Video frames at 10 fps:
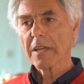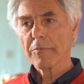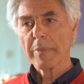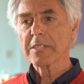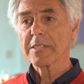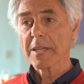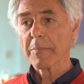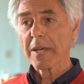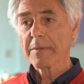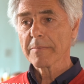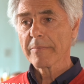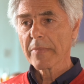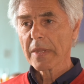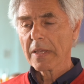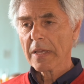have big stigma.
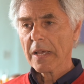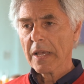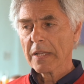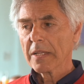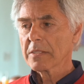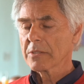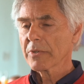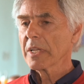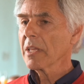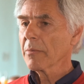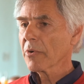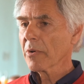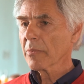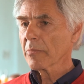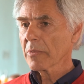And that's really a
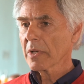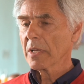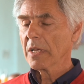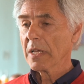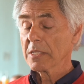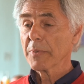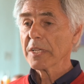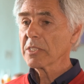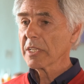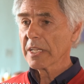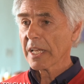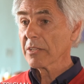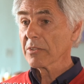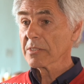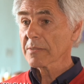problem, especially in
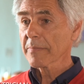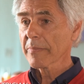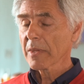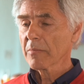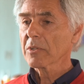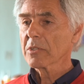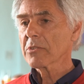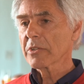adults, but also